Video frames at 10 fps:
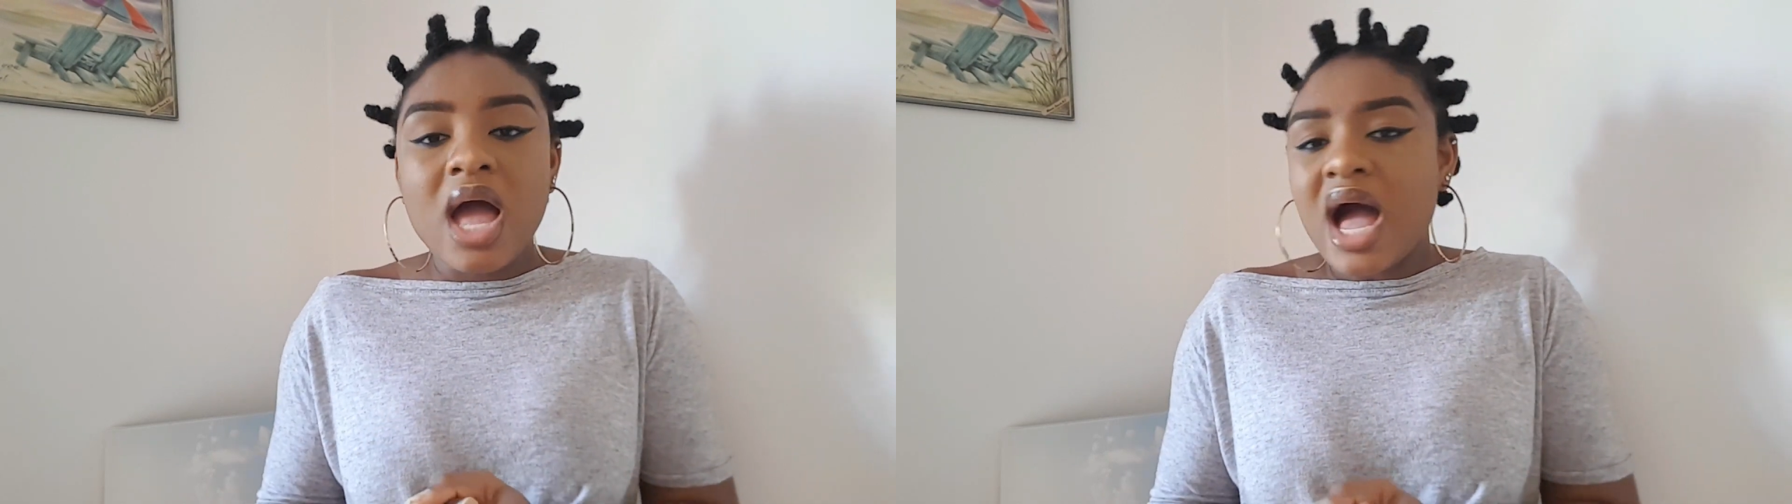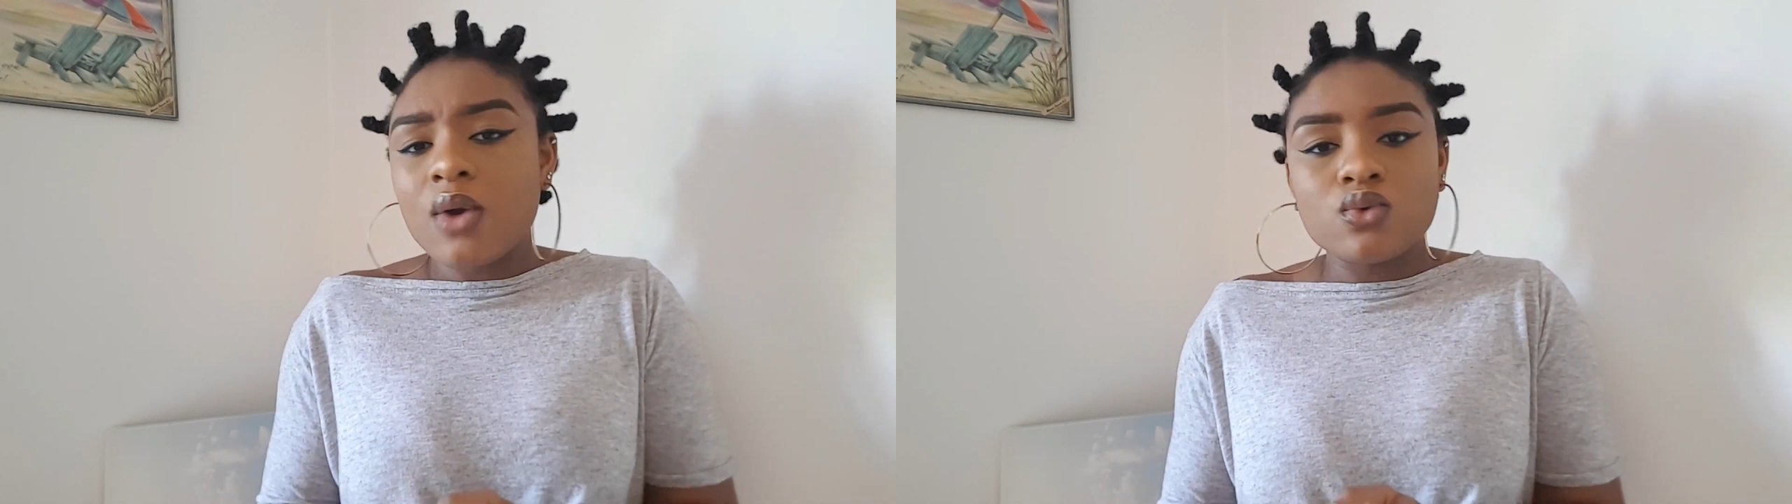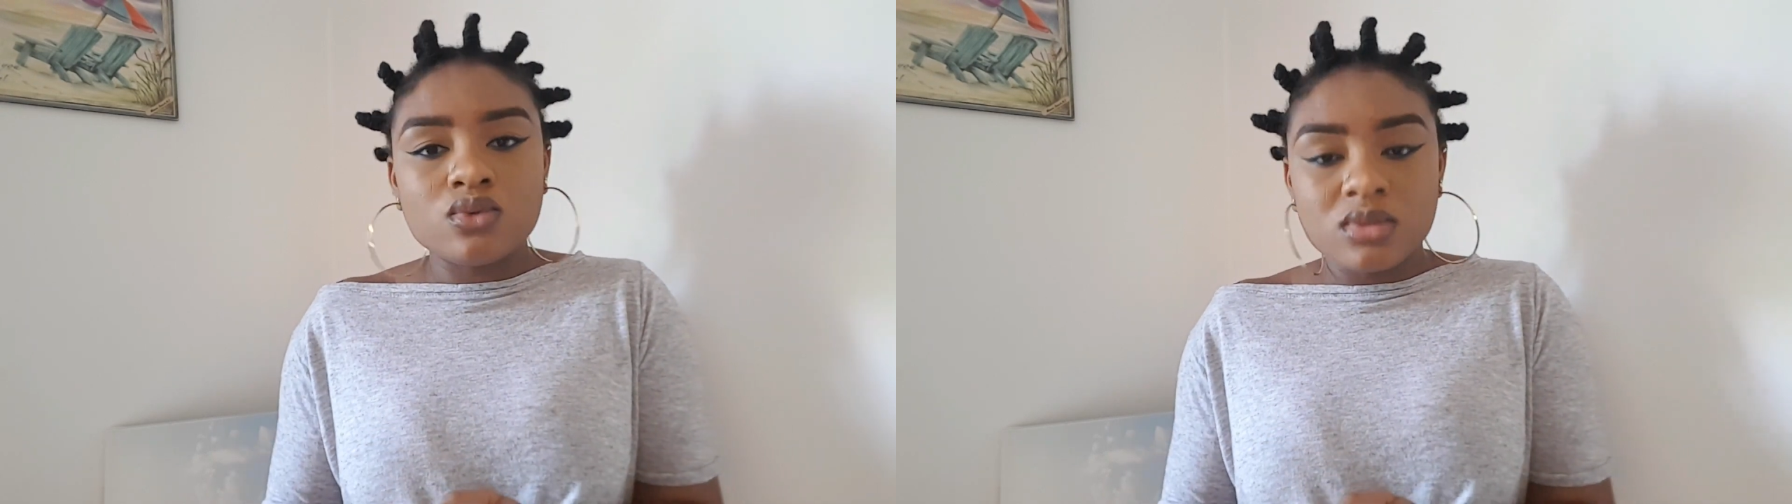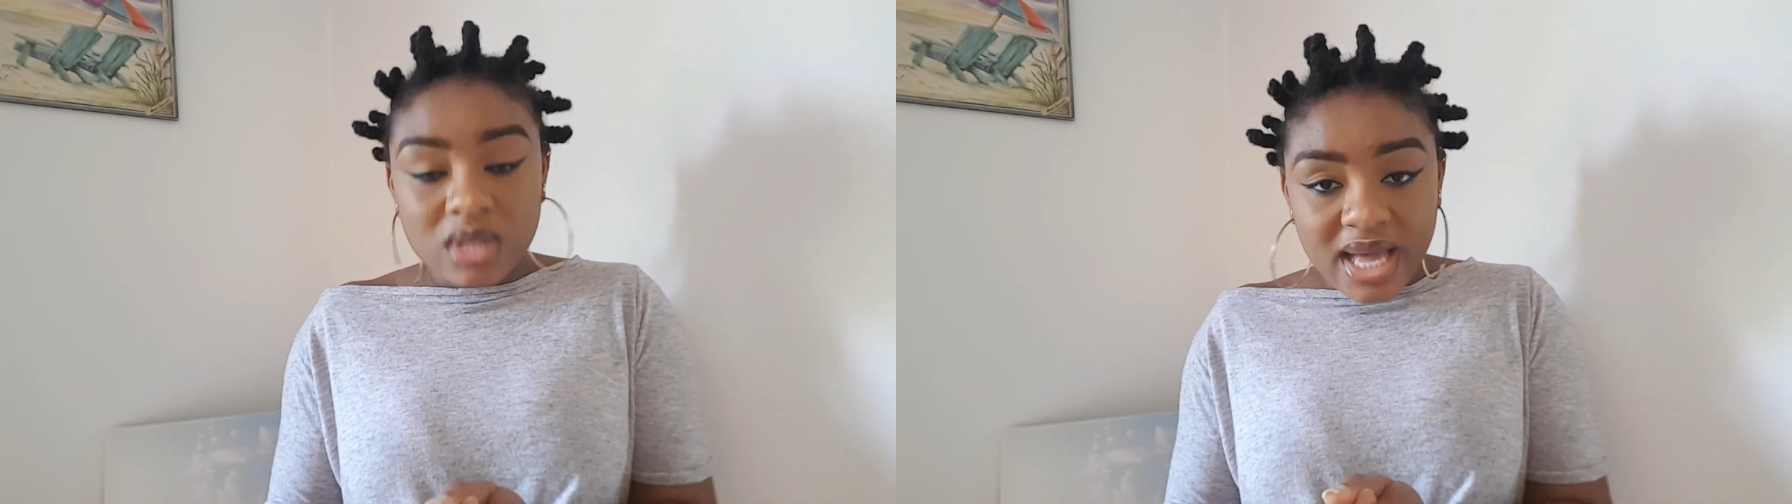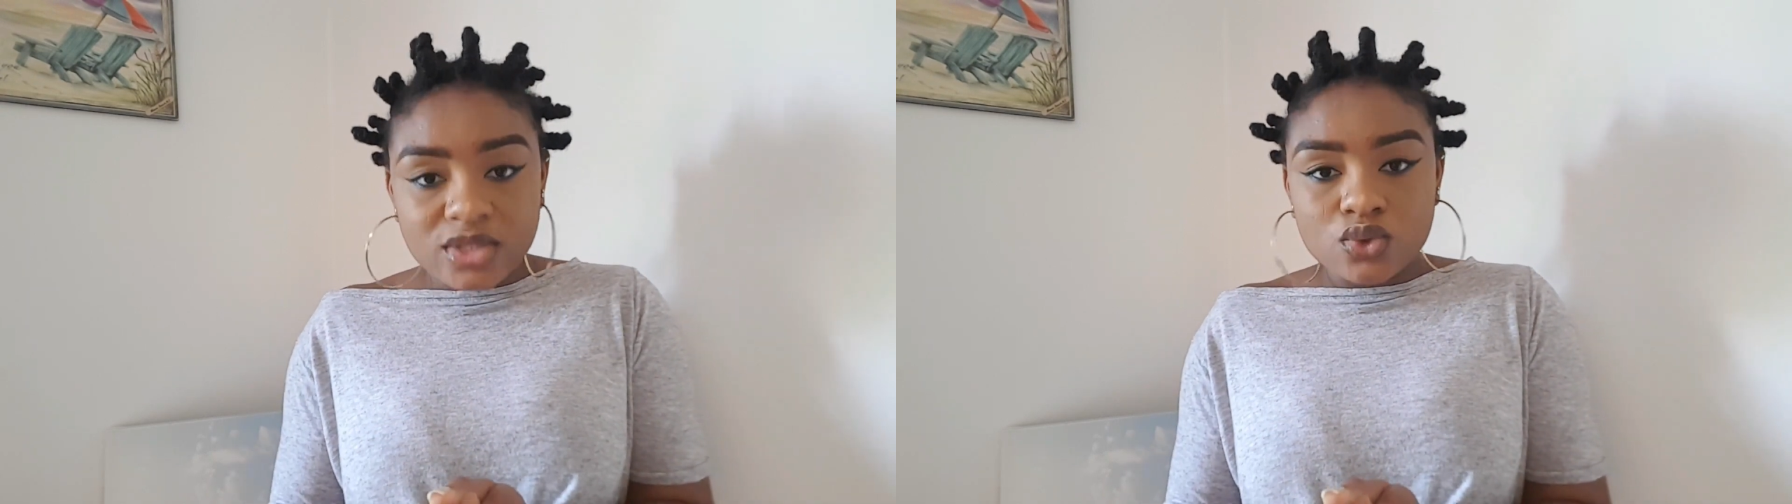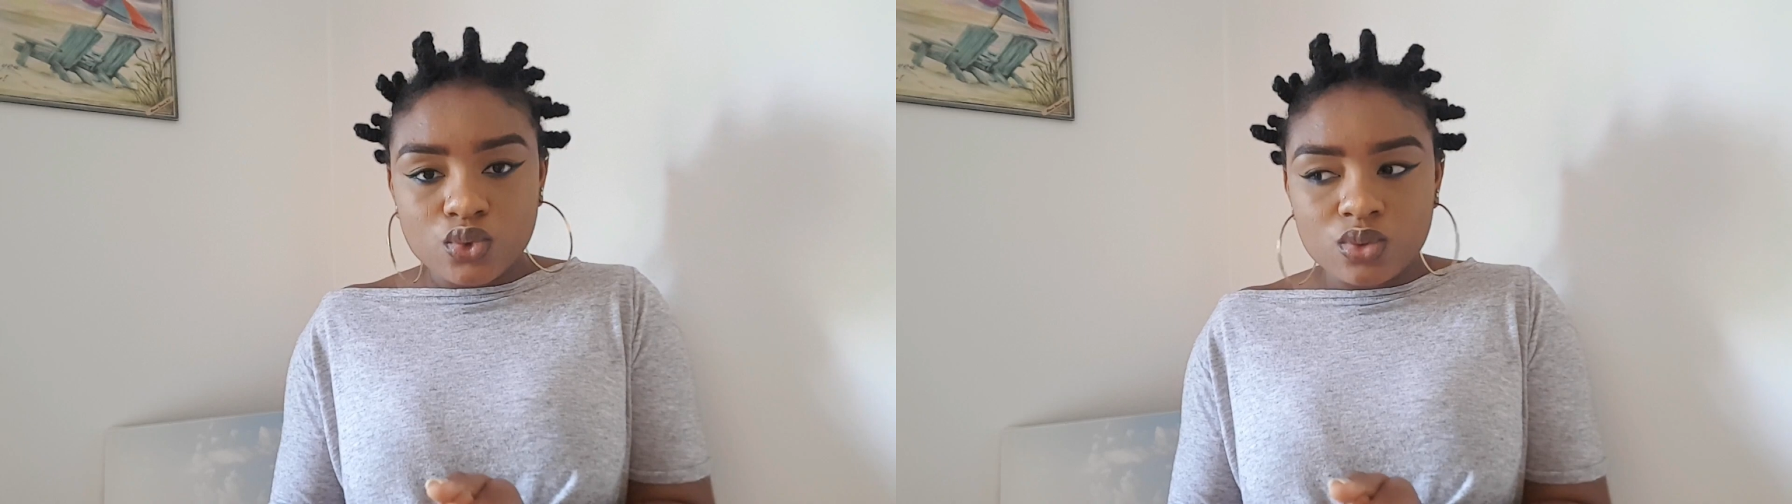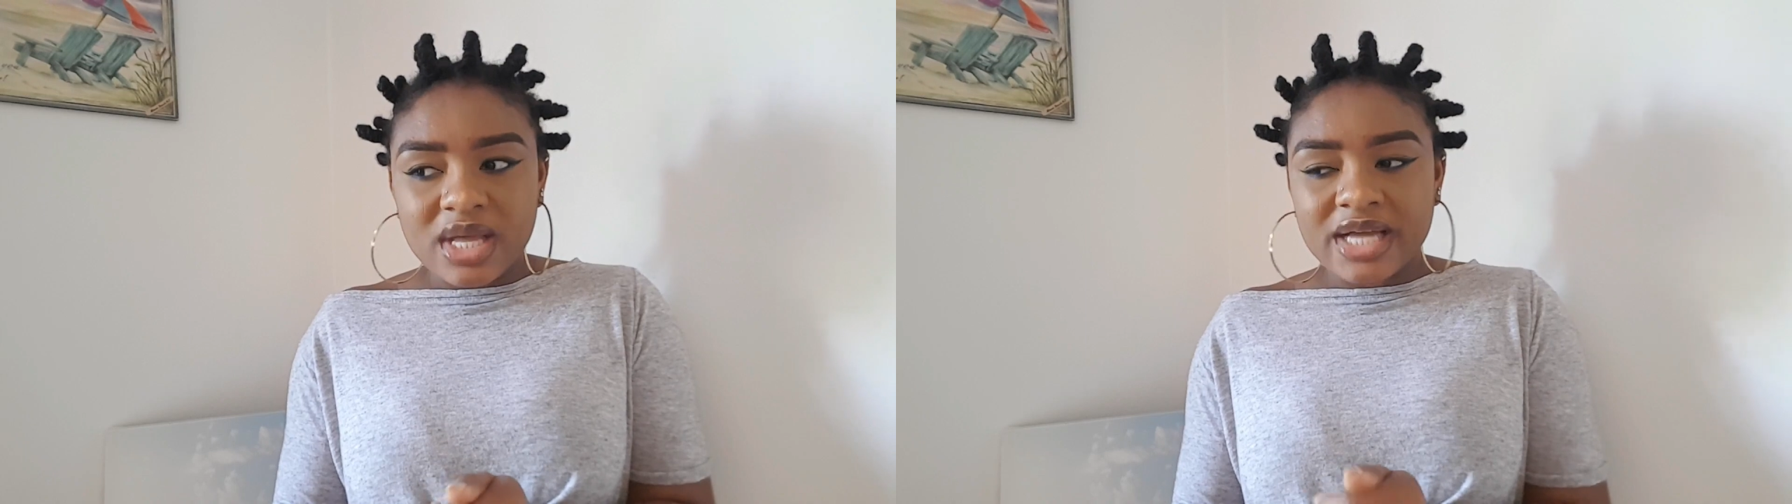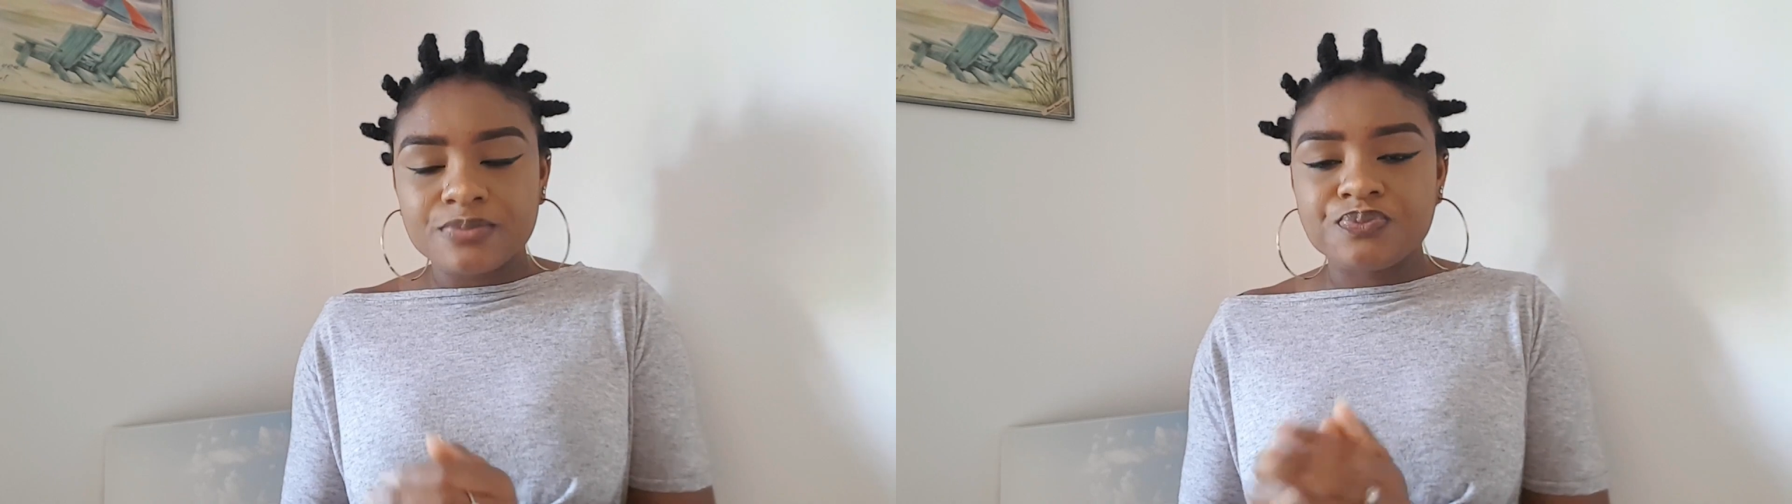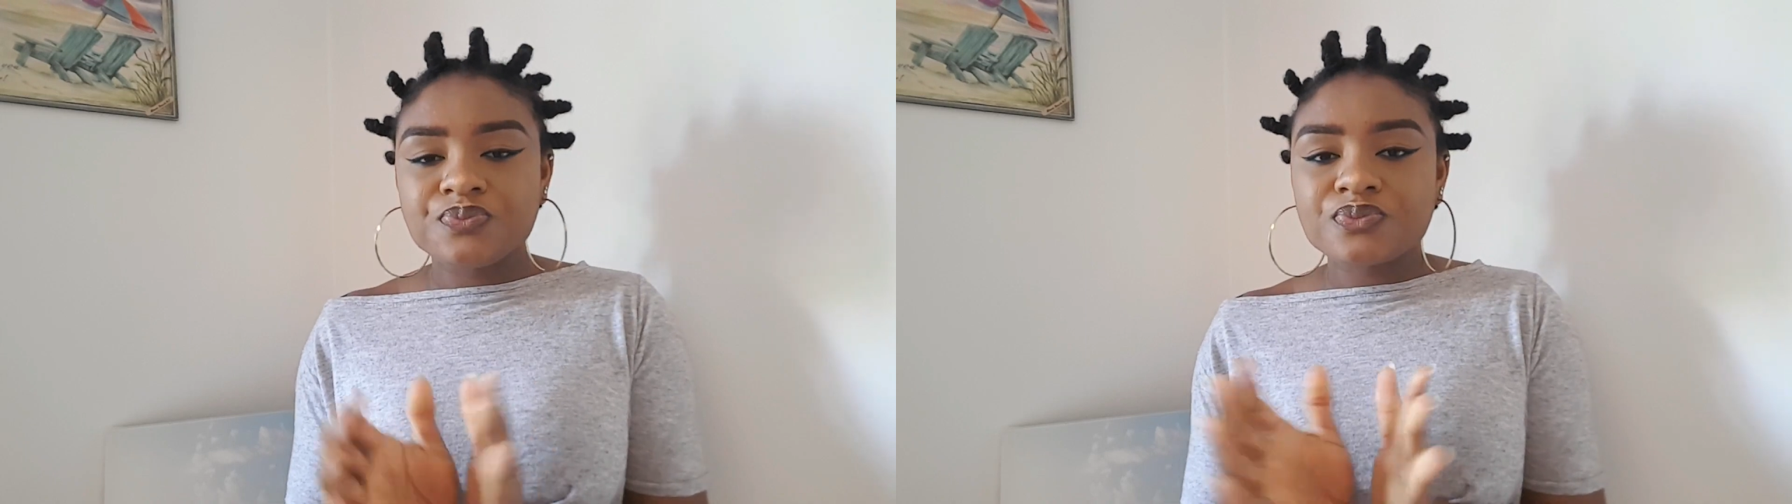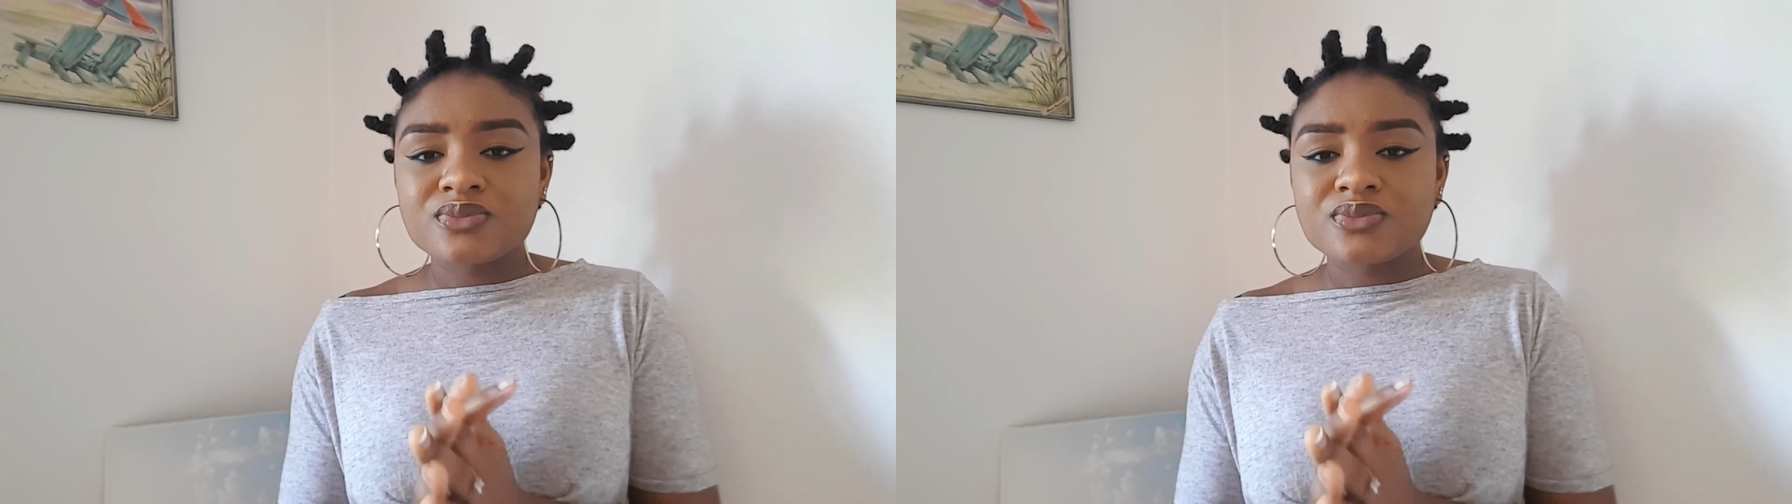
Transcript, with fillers: I would like to do that